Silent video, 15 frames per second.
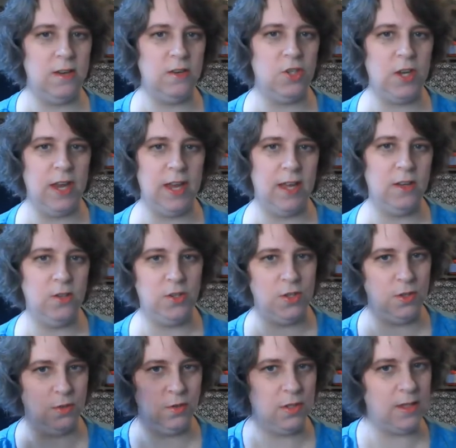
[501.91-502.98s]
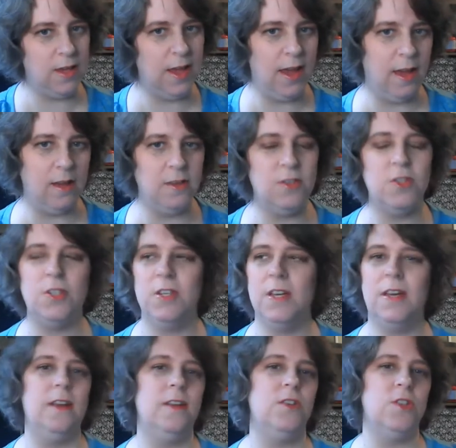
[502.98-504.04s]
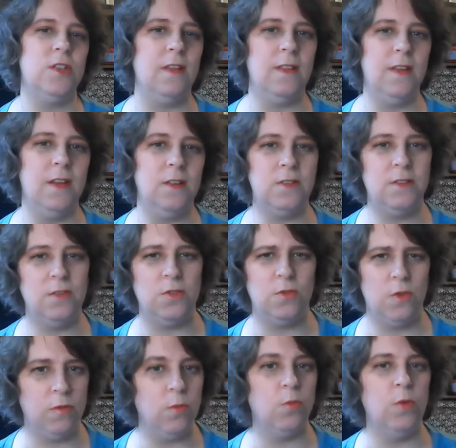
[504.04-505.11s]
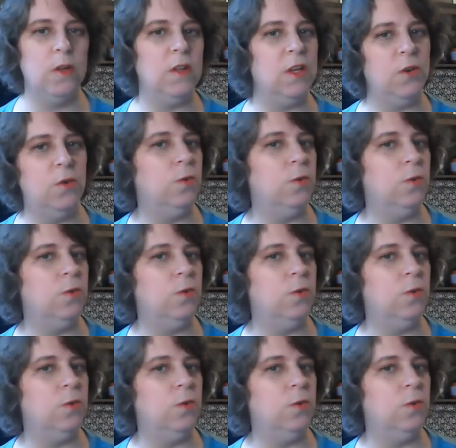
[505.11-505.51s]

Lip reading: jagged toothed edge, and I just think that's just sort of a really